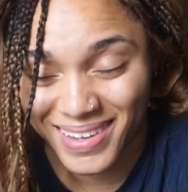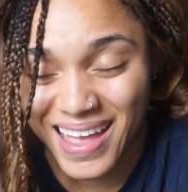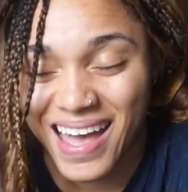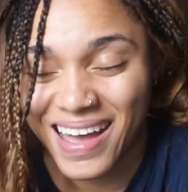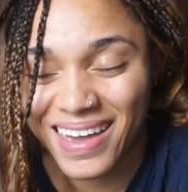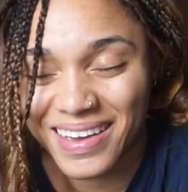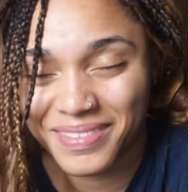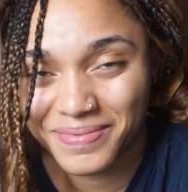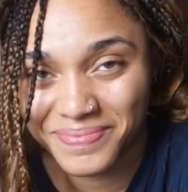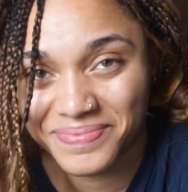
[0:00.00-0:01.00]
Hi,
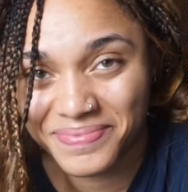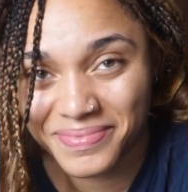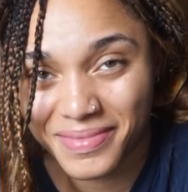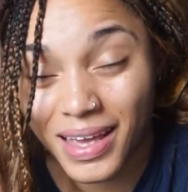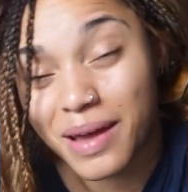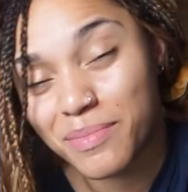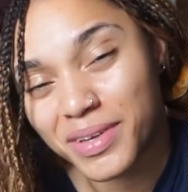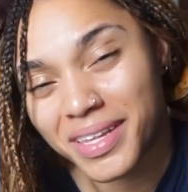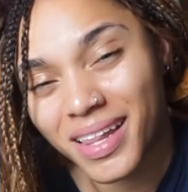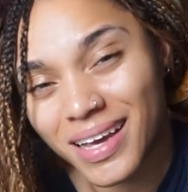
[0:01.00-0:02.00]
I'm
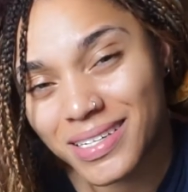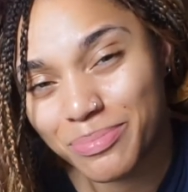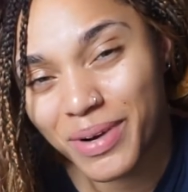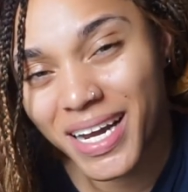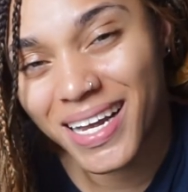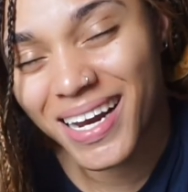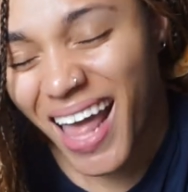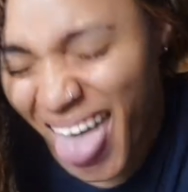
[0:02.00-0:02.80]
on the last braid.